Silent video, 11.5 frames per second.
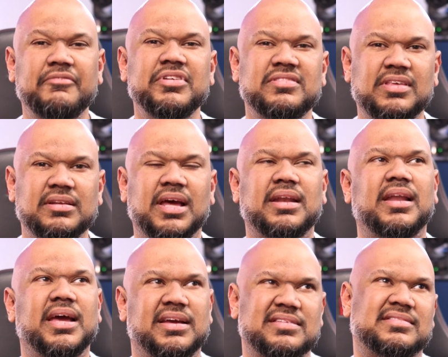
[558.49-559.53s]
Having said that,
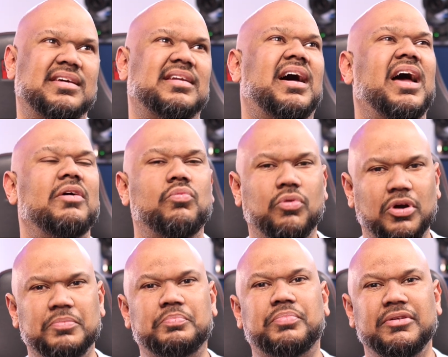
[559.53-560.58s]
like I said, I
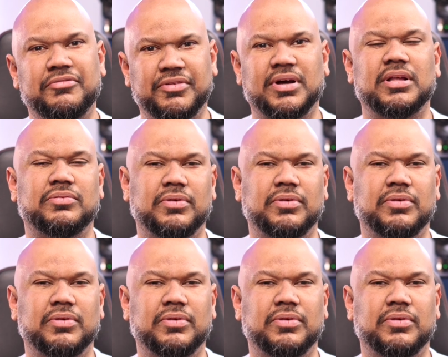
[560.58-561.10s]
would prefer